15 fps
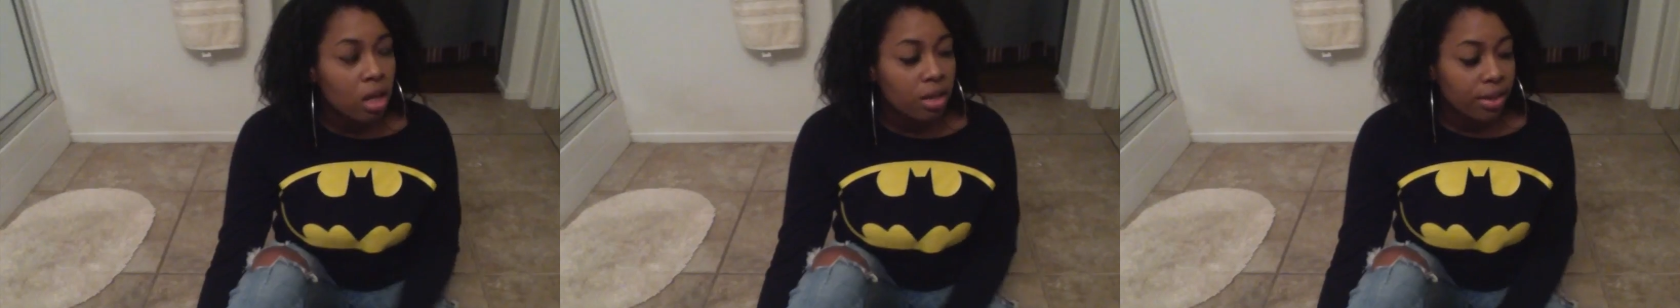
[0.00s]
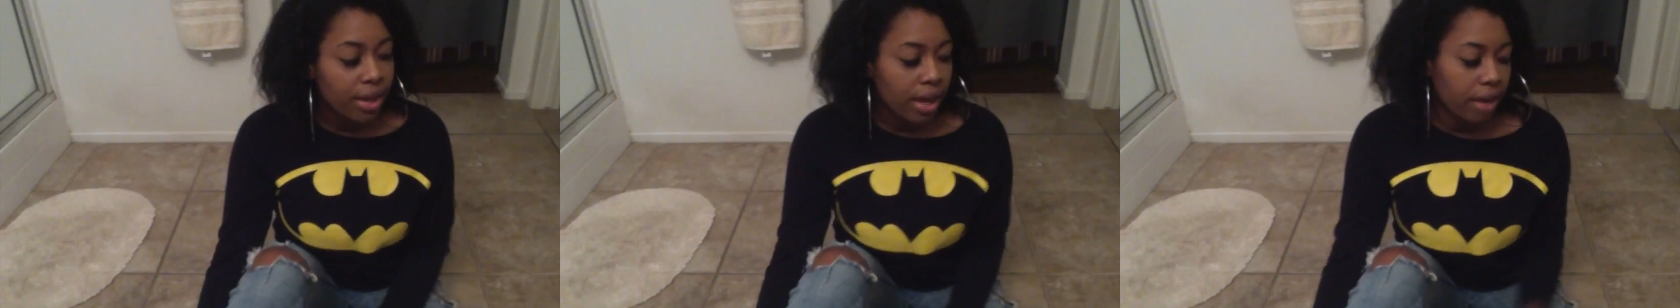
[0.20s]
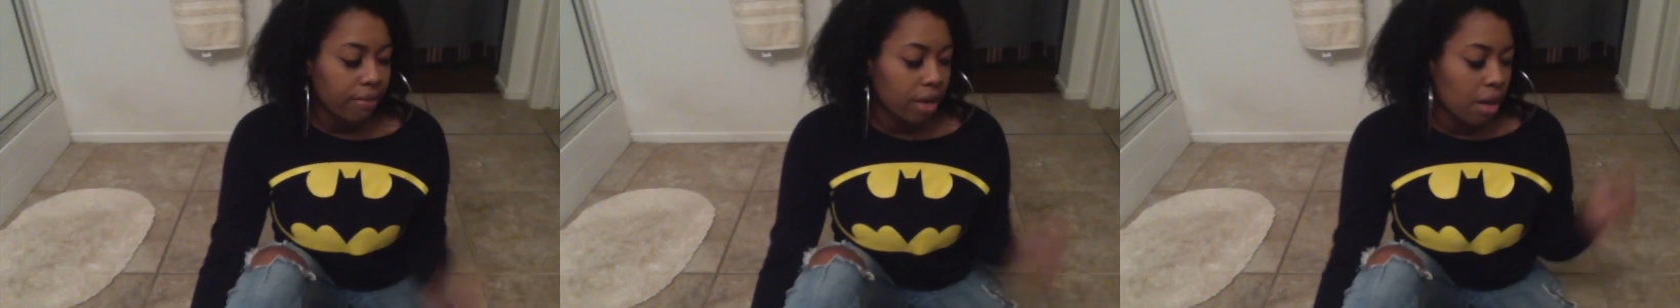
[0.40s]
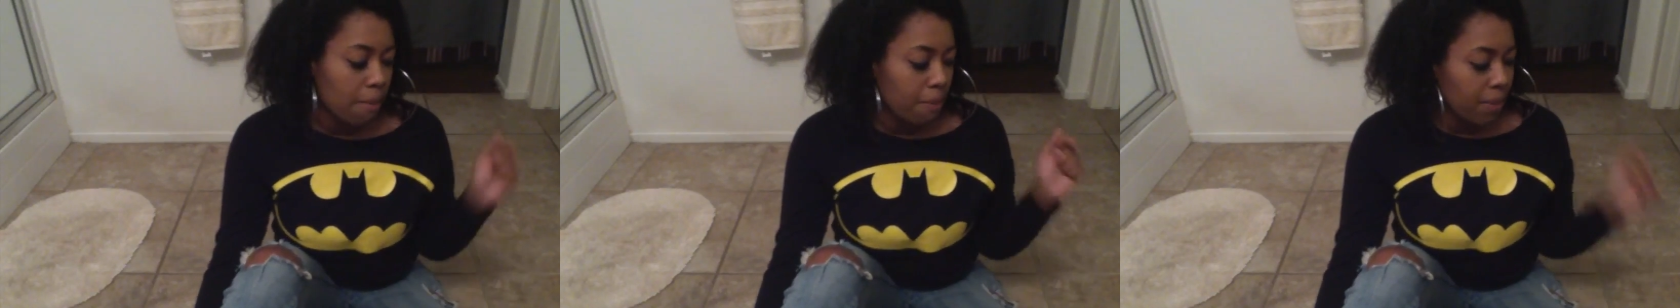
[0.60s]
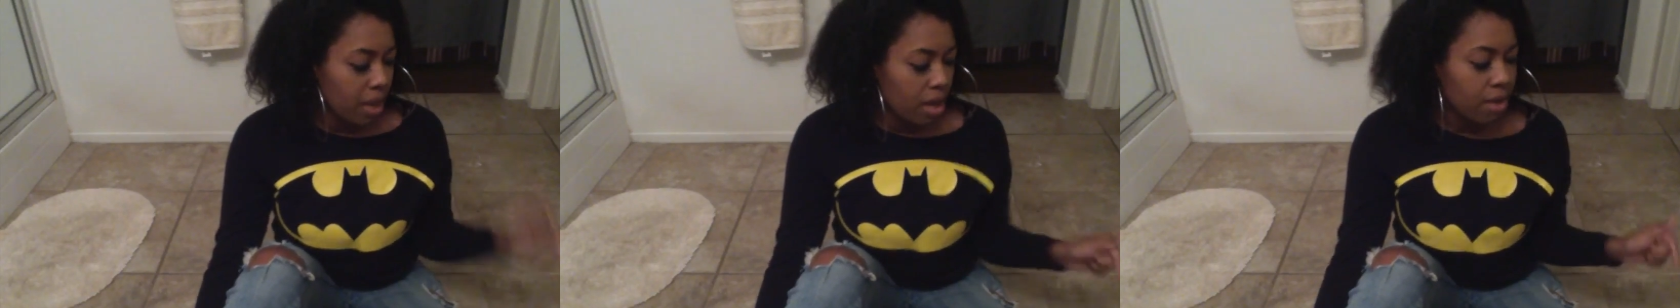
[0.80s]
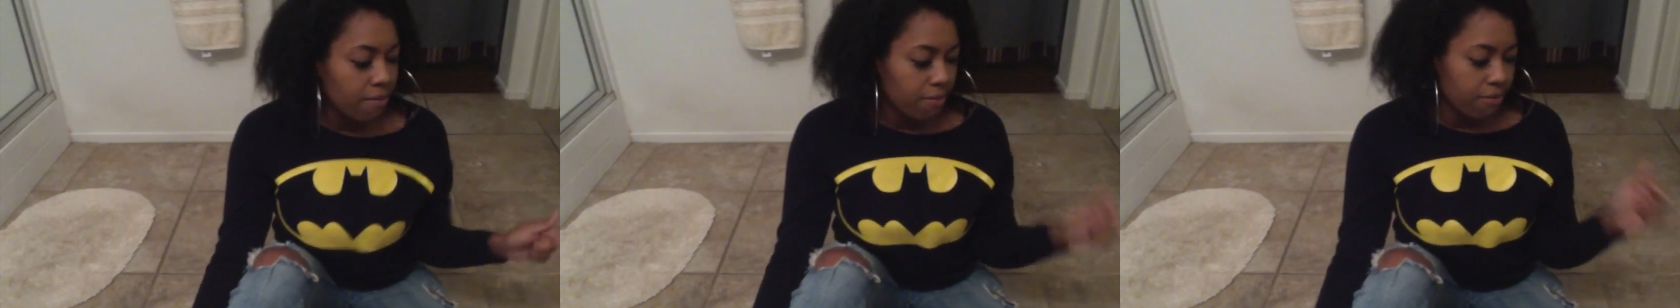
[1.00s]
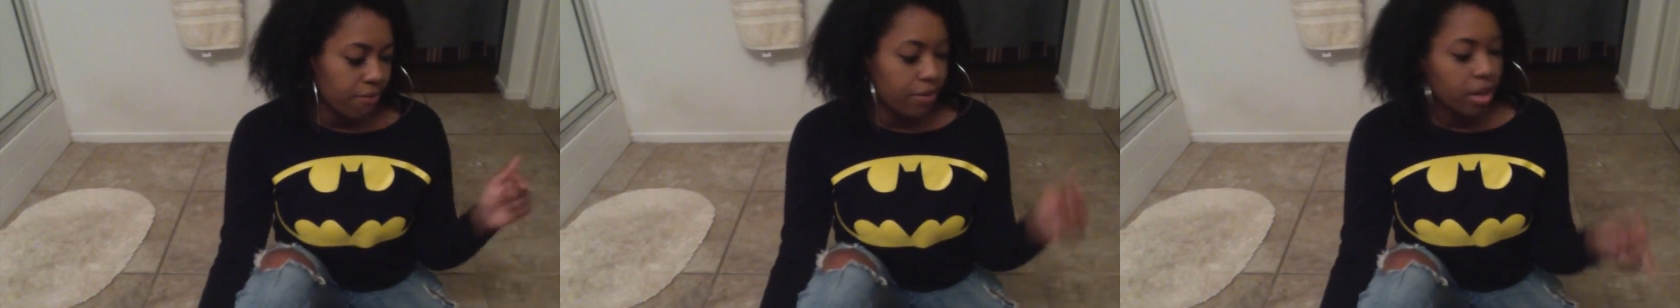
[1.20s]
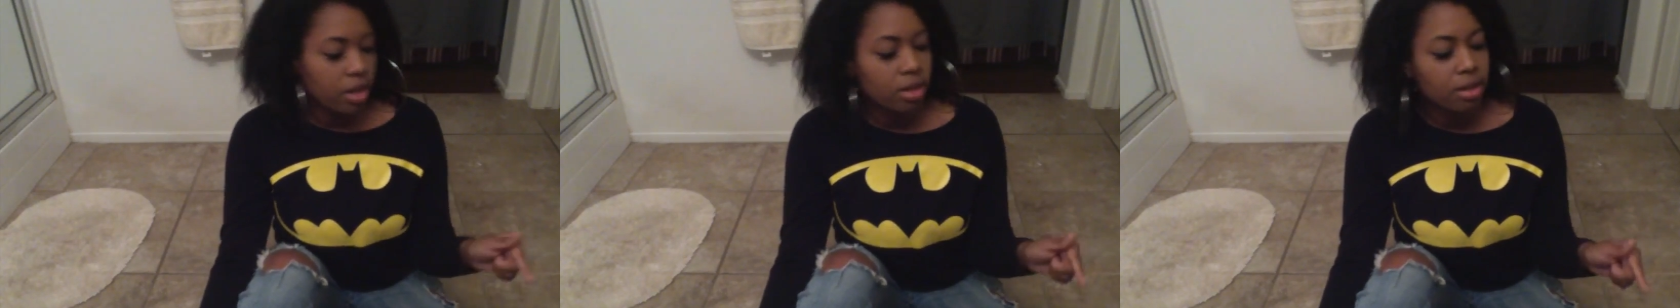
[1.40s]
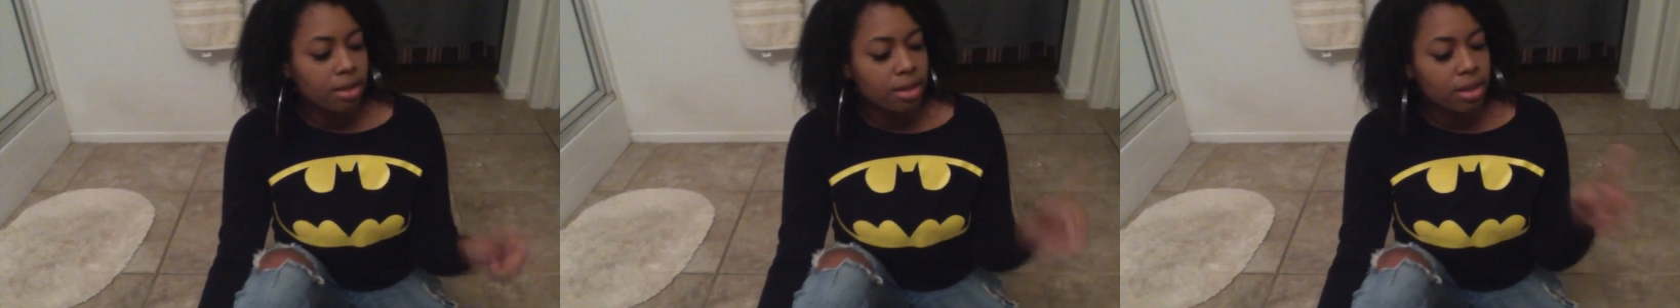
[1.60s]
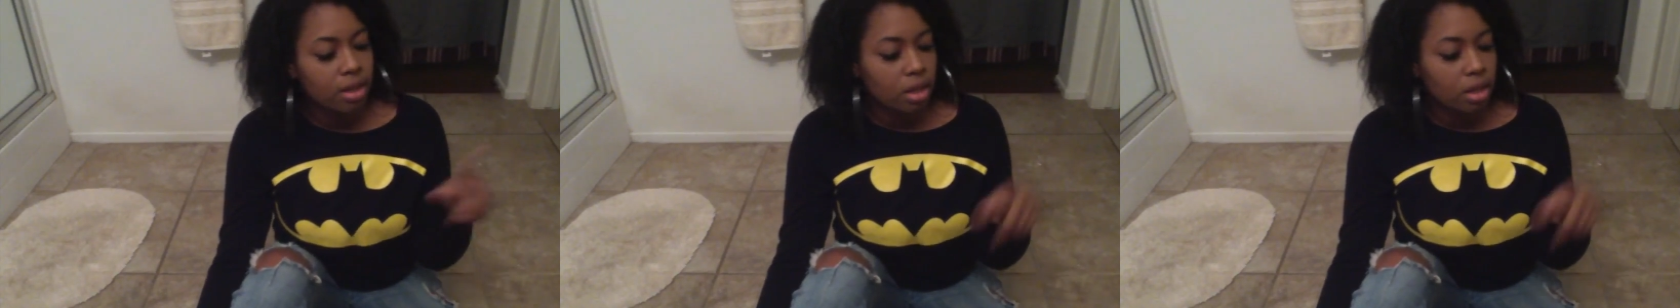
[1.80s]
I got a man first, and